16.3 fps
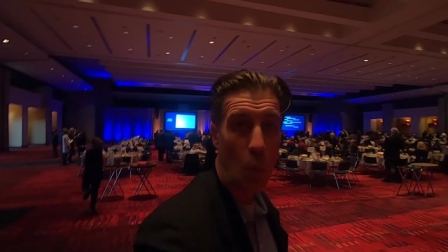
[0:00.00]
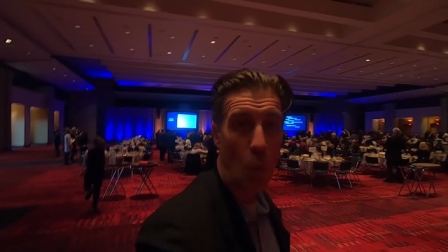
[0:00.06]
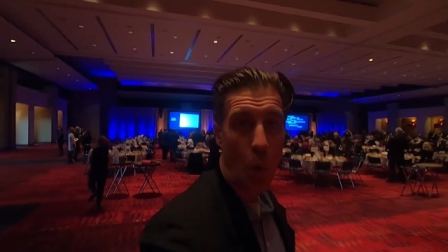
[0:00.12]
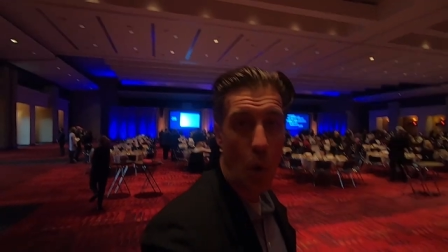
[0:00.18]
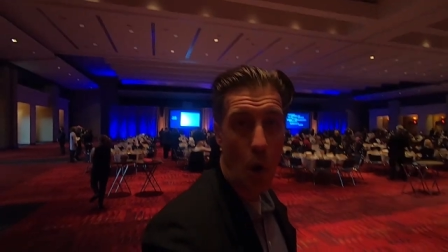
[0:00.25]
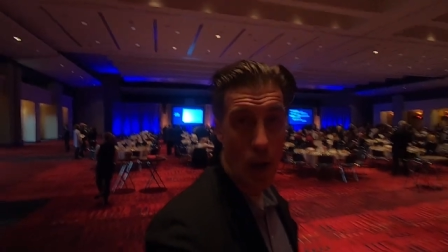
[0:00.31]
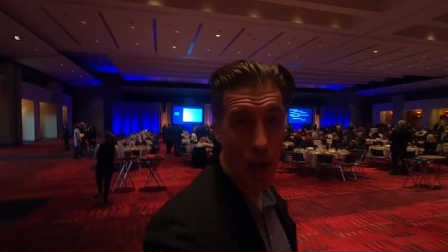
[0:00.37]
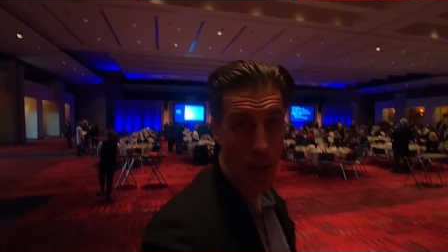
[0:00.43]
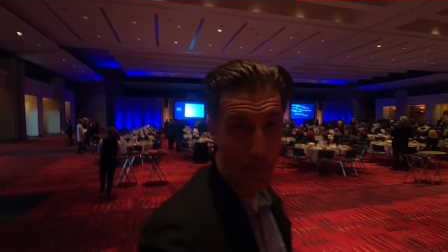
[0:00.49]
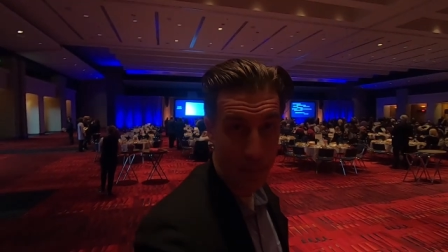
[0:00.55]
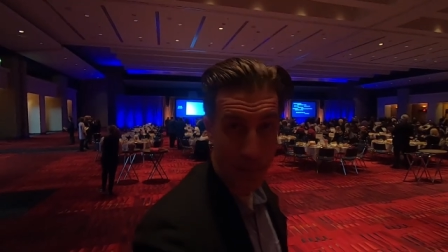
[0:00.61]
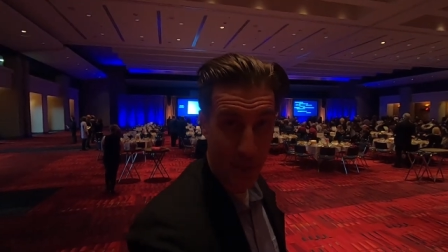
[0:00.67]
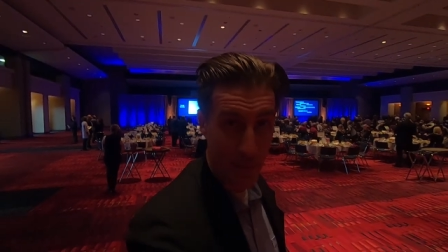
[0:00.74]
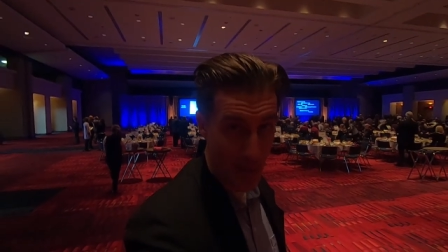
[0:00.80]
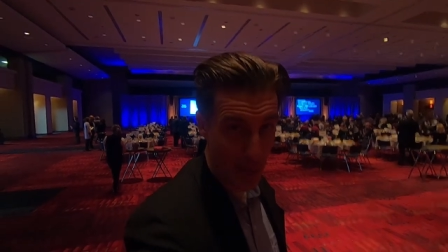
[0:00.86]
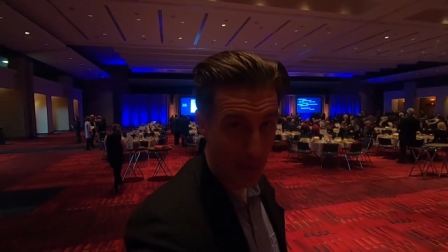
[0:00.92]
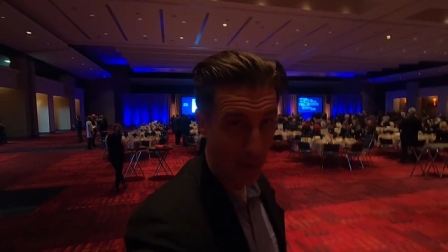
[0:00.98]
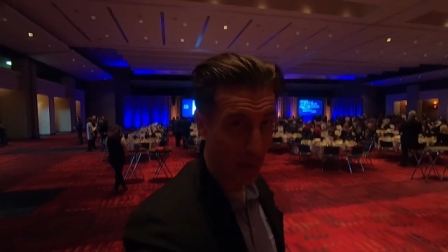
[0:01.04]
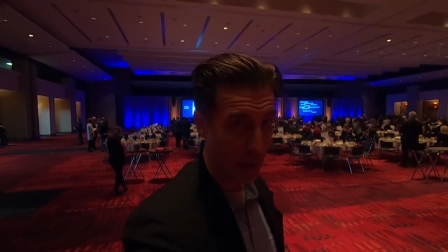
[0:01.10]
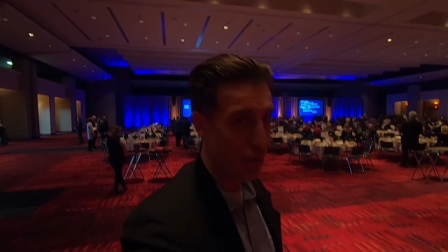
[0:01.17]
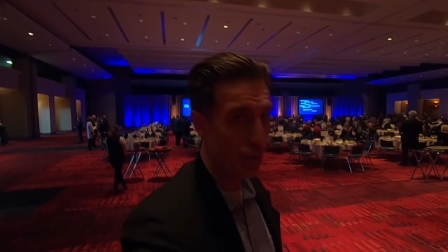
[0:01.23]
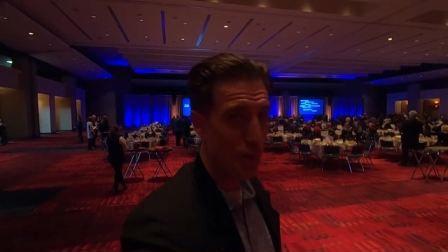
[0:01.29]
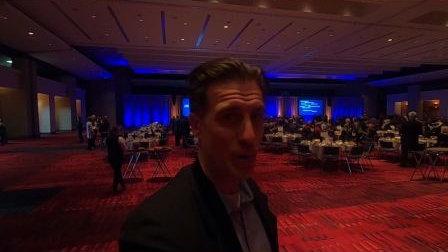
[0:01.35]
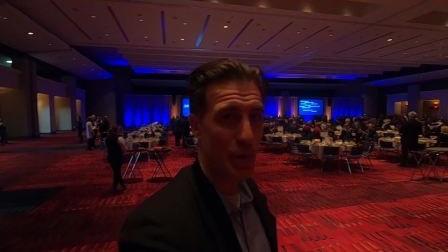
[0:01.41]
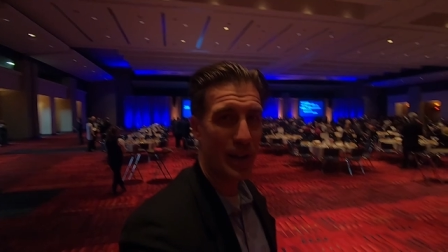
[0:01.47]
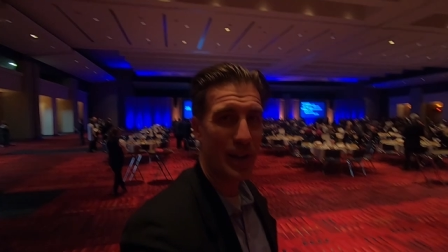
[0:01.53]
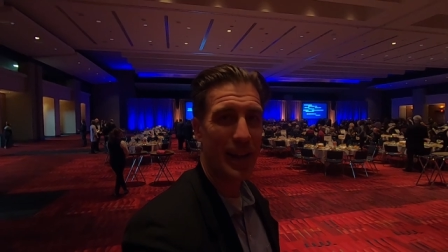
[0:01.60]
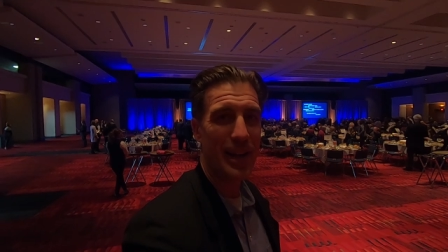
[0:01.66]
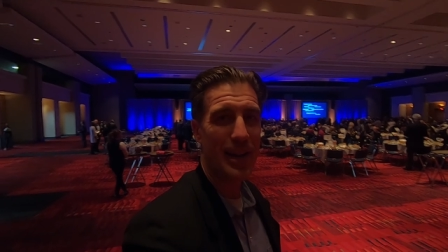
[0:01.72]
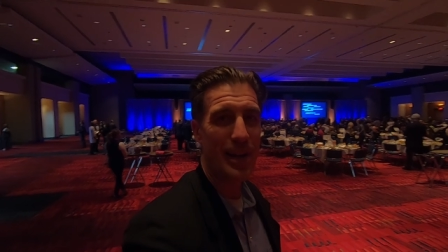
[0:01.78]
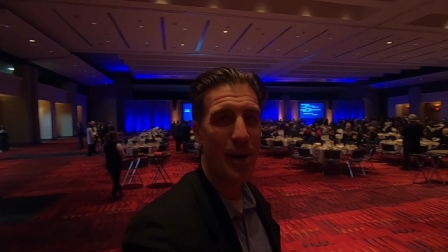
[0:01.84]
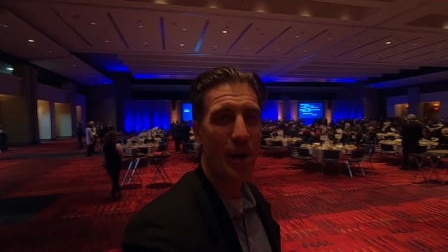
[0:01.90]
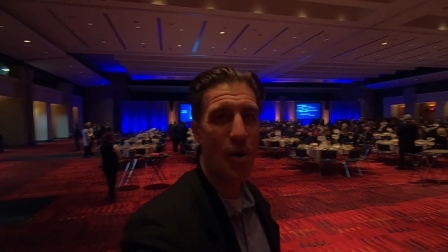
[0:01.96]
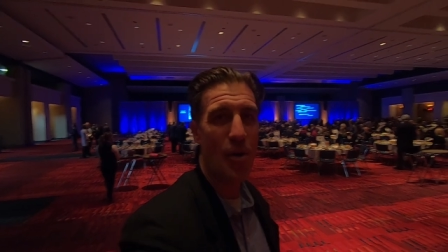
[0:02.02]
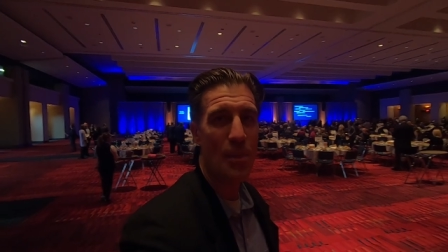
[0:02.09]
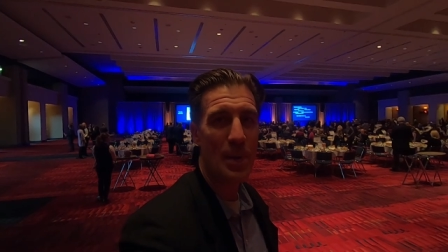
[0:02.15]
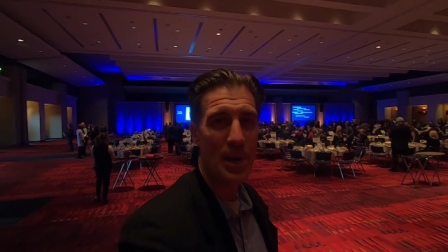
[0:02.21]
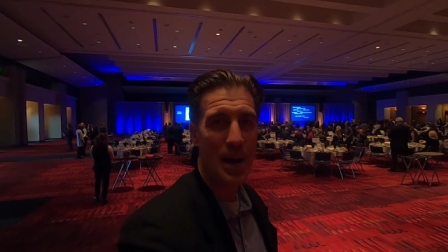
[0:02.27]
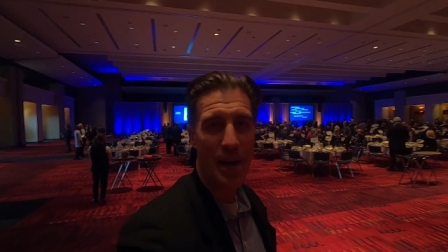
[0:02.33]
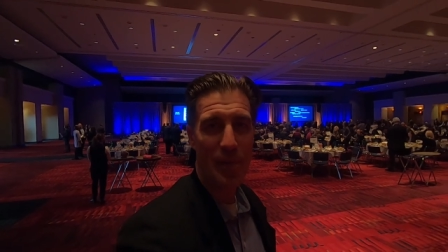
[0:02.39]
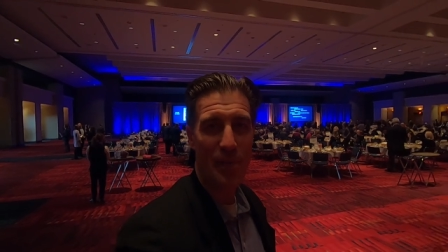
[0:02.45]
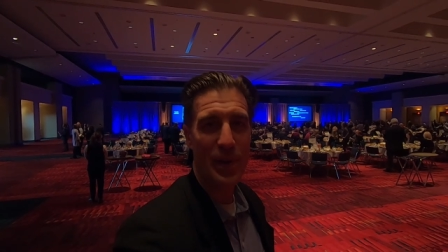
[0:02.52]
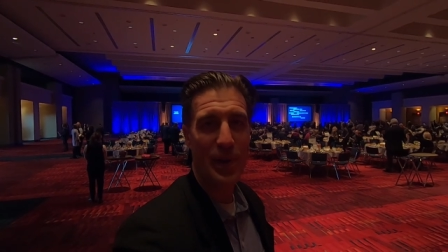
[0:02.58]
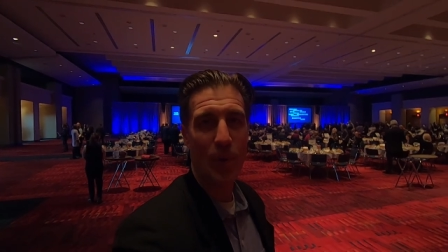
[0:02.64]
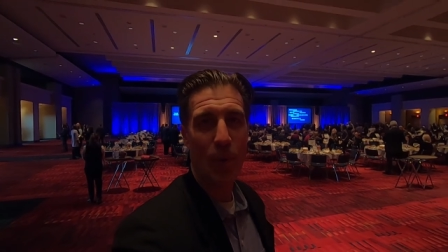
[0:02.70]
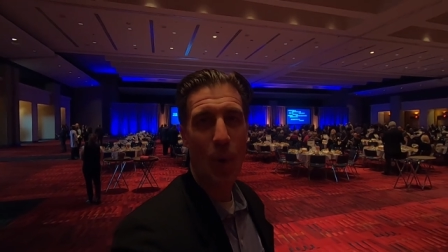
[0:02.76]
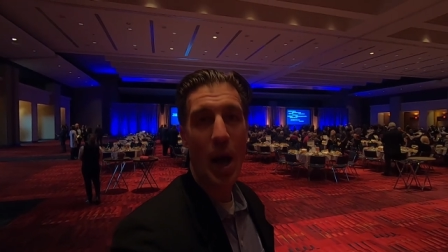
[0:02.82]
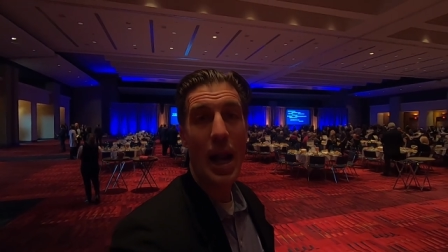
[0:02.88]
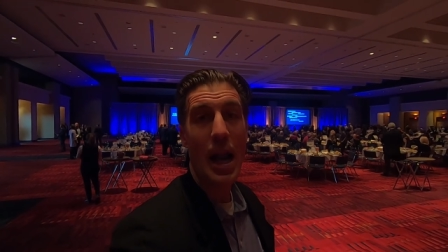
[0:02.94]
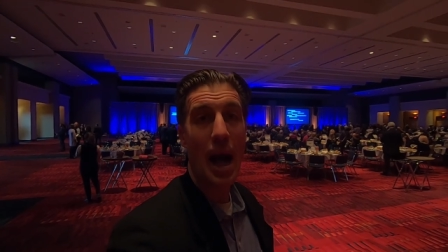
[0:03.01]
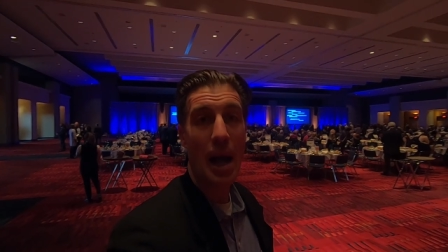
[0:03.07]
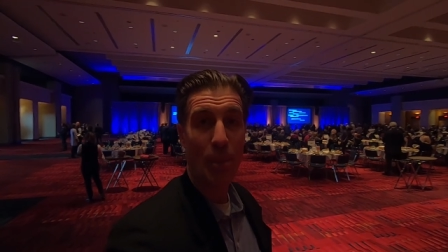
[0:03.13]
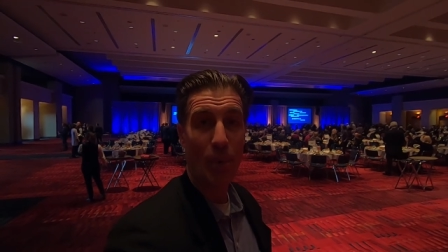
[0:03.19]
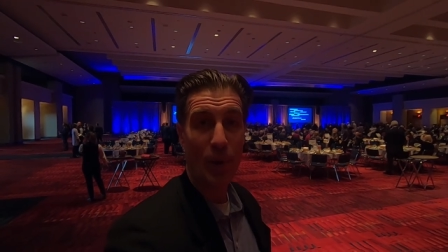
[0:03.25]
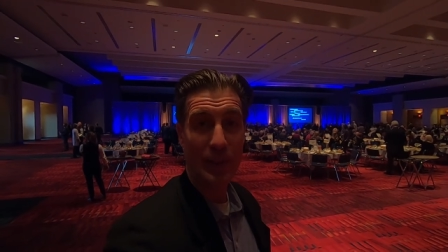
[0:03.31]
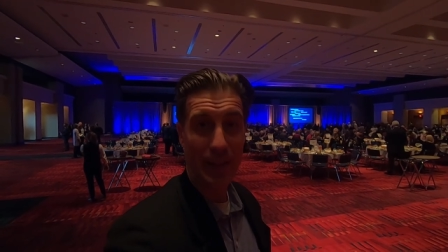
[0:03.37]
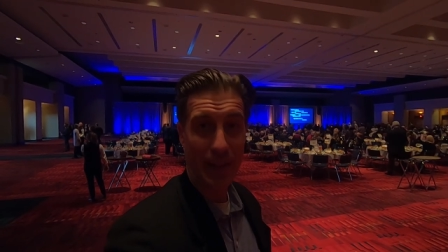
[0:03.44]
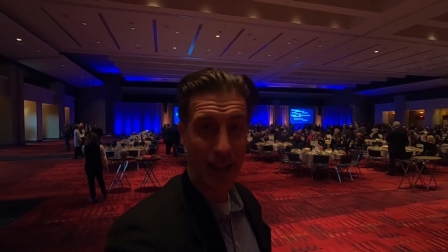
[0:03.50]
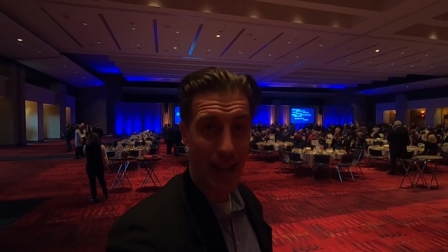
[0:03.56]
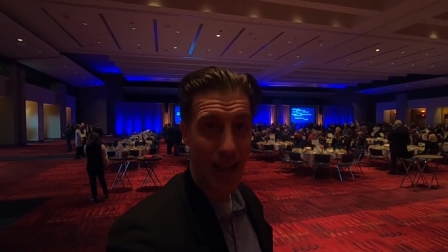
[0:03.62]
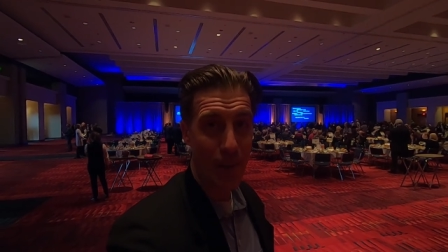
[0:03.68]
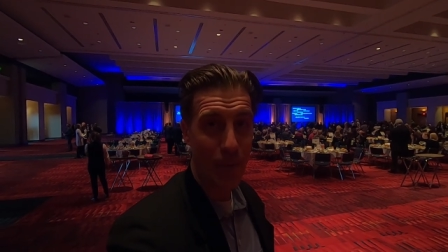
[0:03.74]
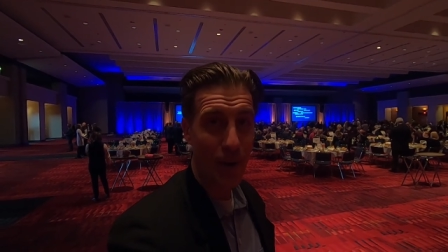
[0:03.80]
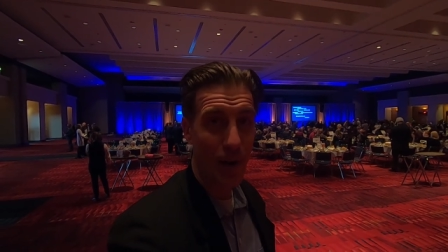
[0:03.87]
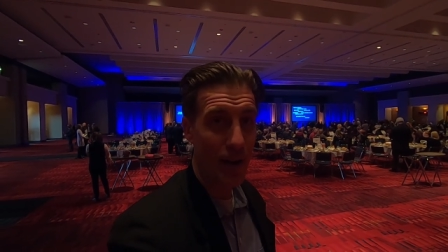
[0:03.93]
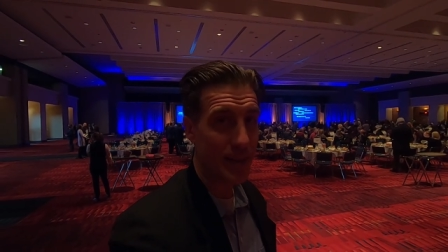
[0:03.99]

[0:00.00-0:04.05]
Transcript: what I'm gonna be able to shoot during it at all, but I figured why not bring the camera?